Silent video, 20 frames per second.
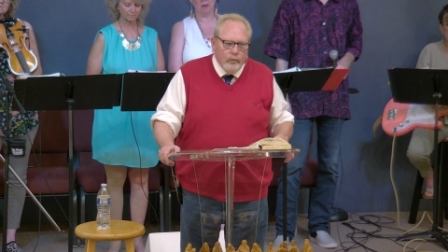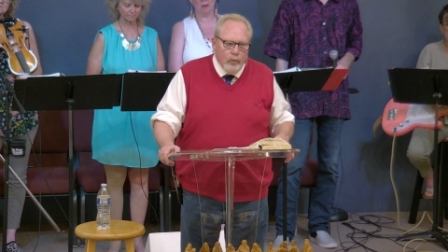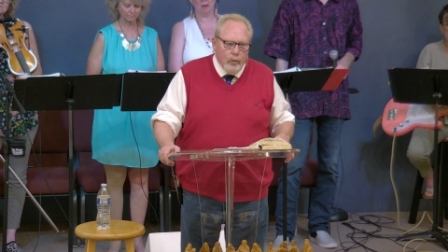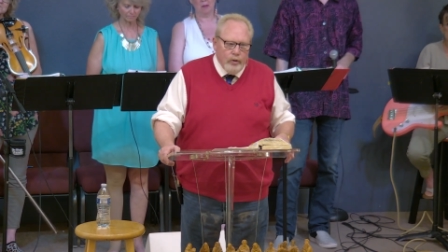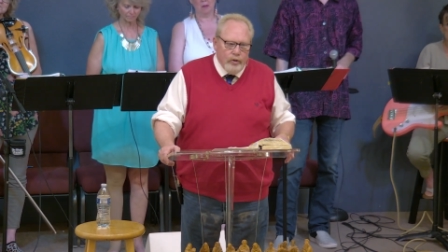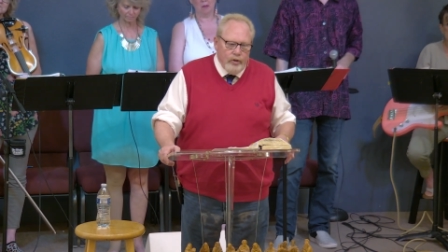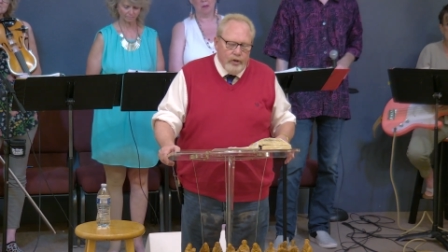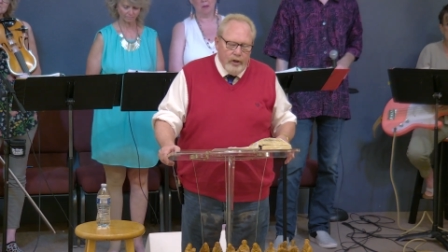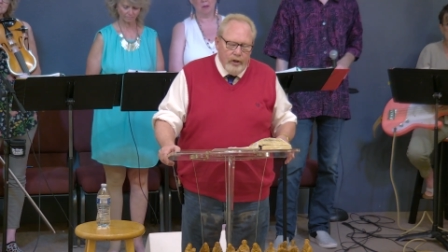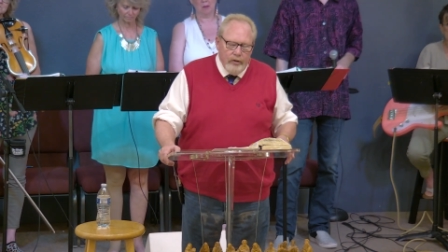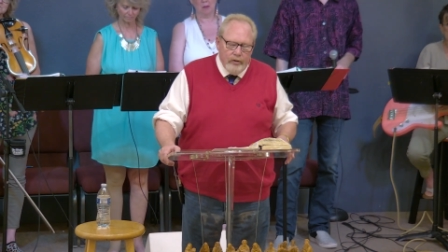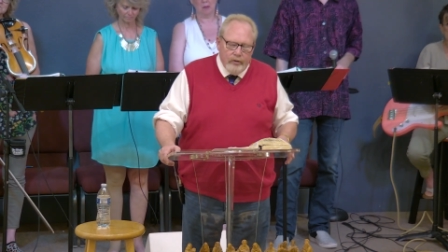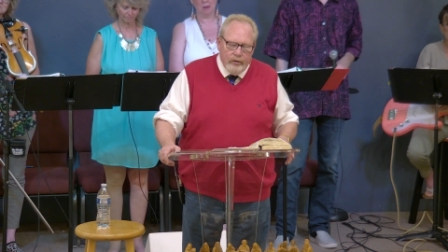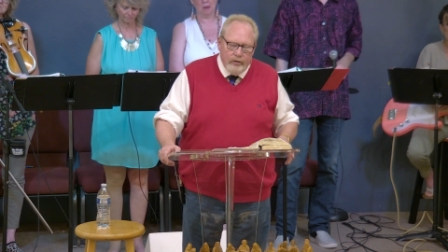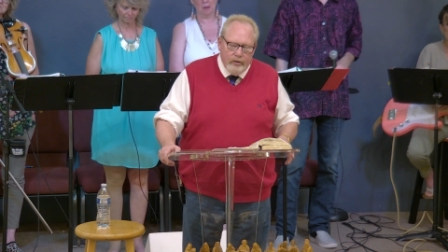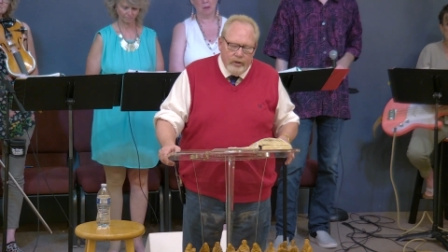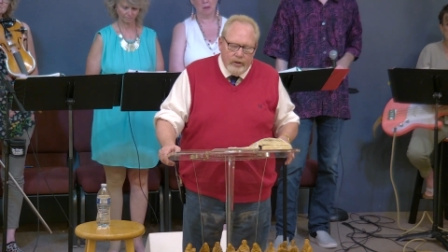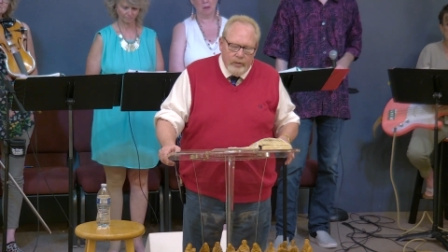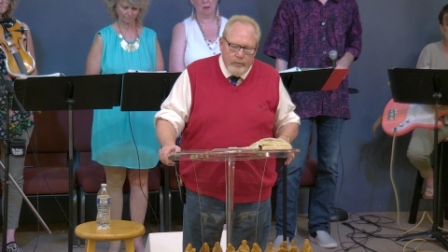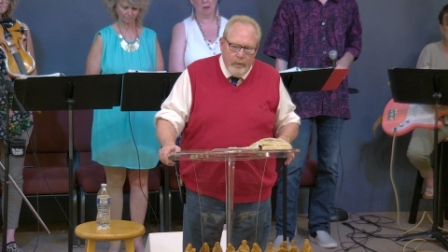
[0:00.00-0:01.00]
When
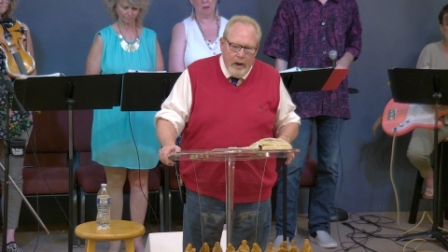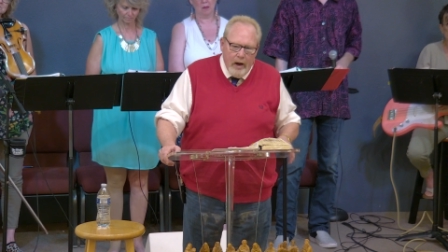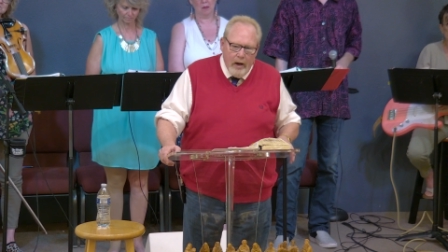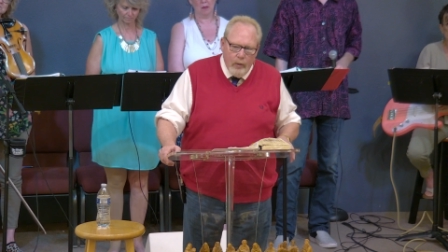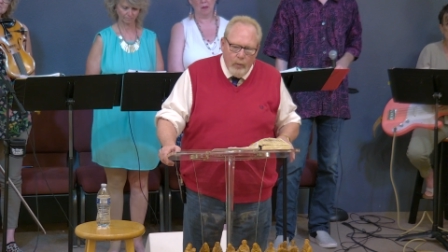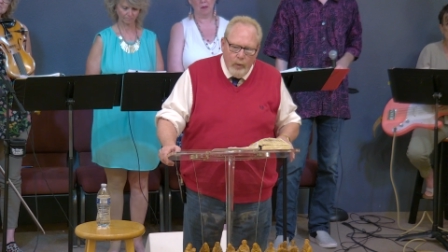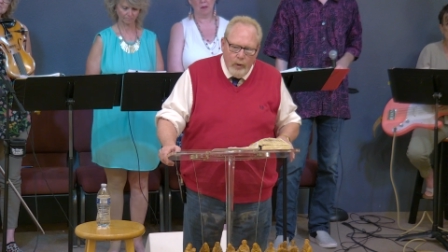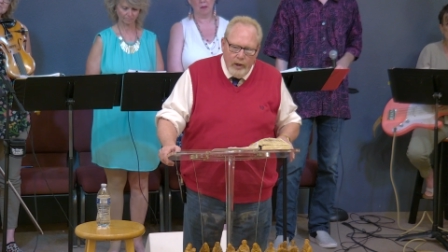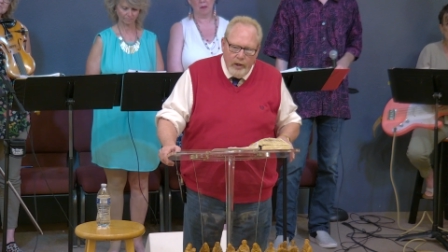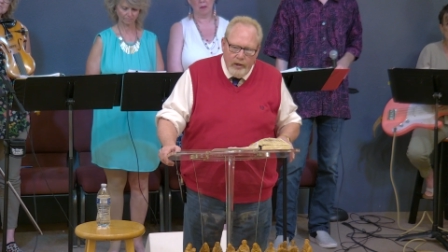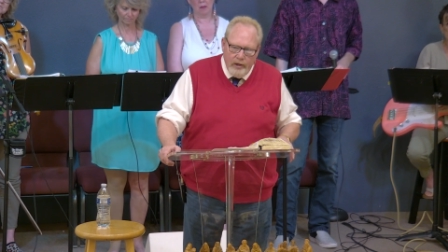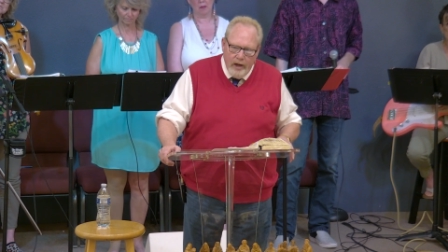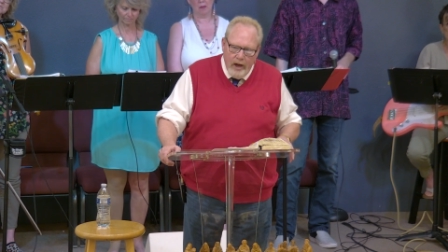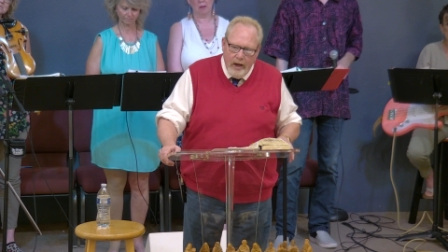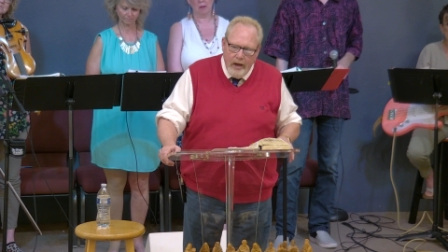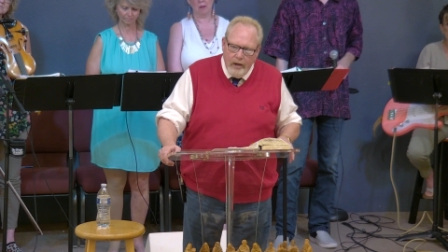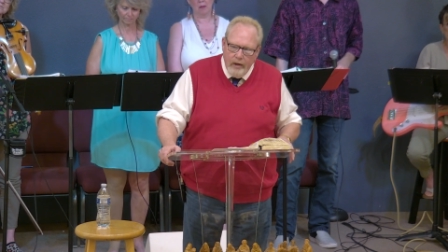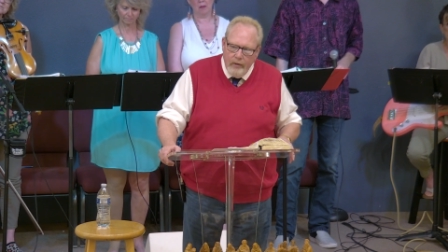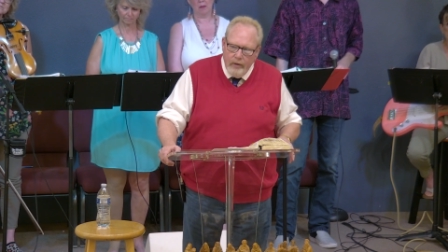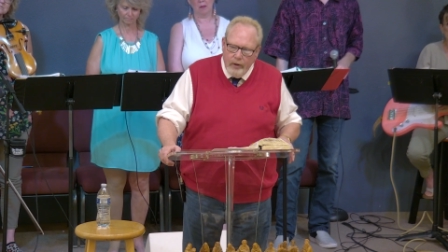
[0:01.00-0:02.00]
Jesus expired, when he
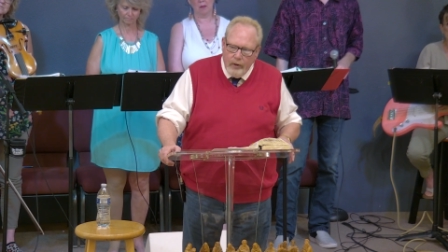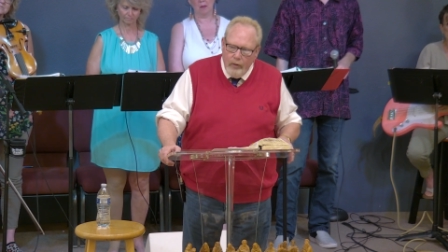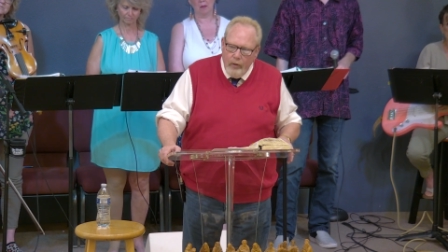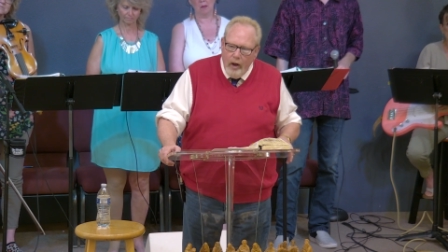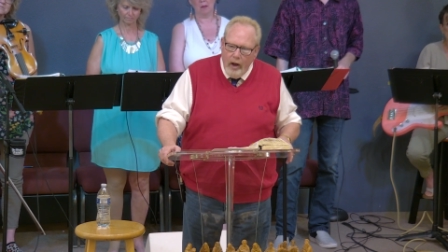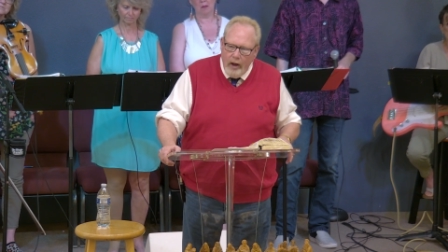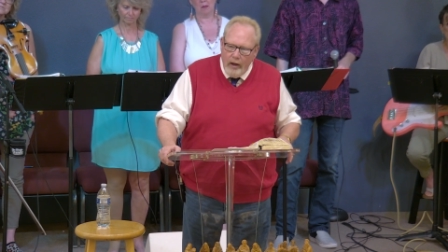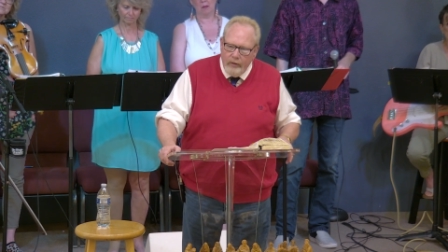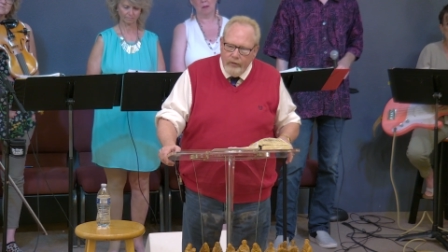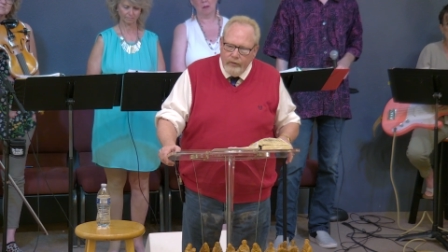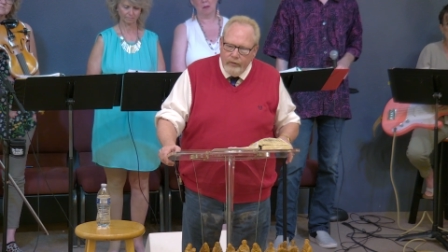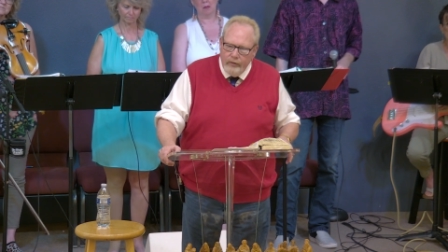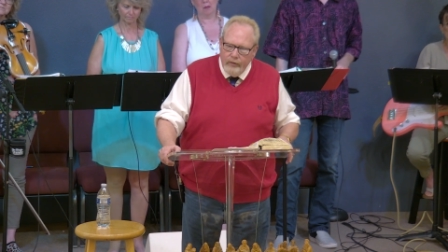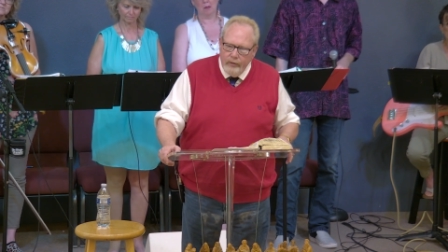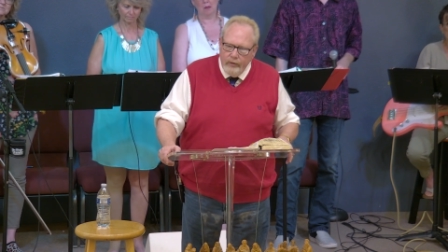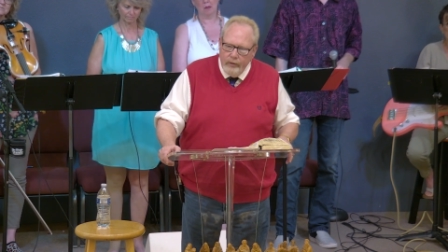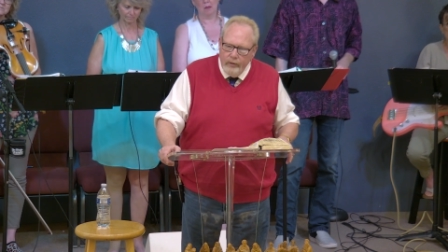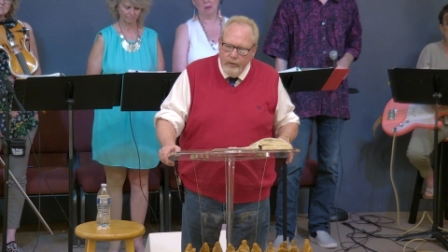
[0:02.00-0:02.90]
died on the cross,